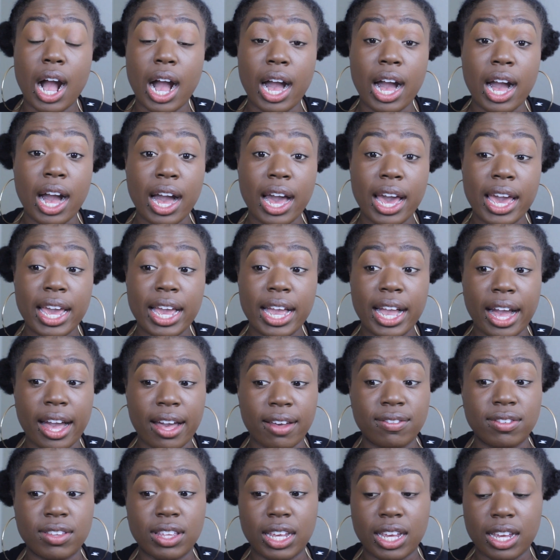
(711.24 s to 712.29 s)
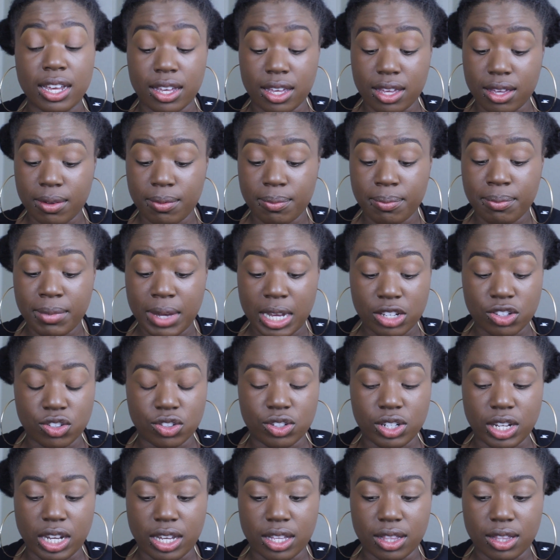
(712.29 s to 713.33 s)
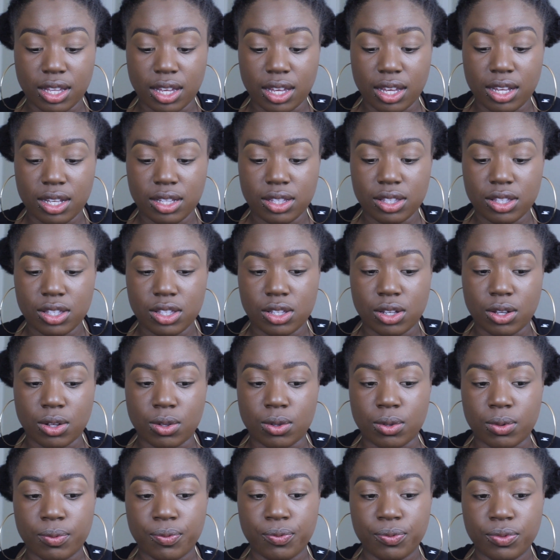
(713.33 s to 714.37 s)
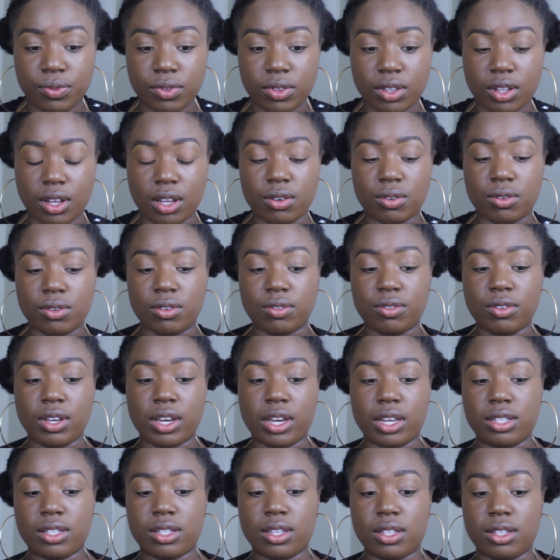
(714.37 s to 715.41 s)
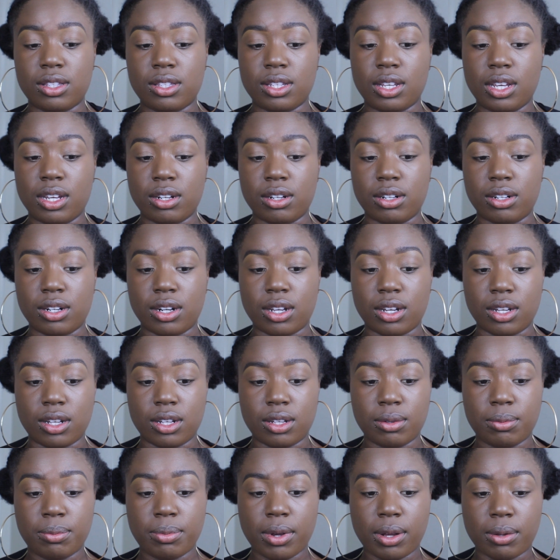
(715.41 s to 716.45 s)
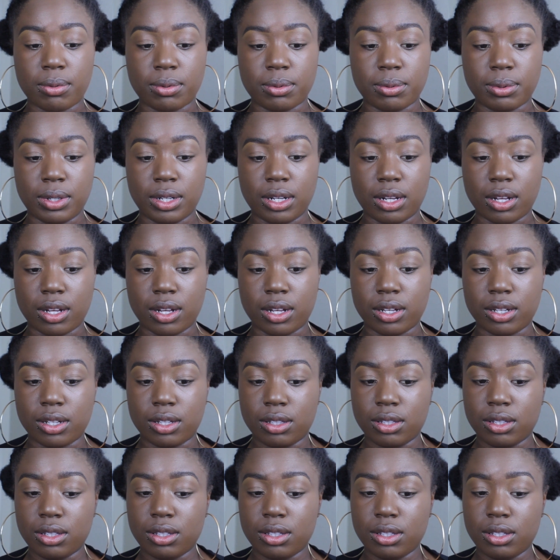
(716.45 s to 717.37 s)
I have like major tan lines. So I don't know if you guys can see it or not. Probably not.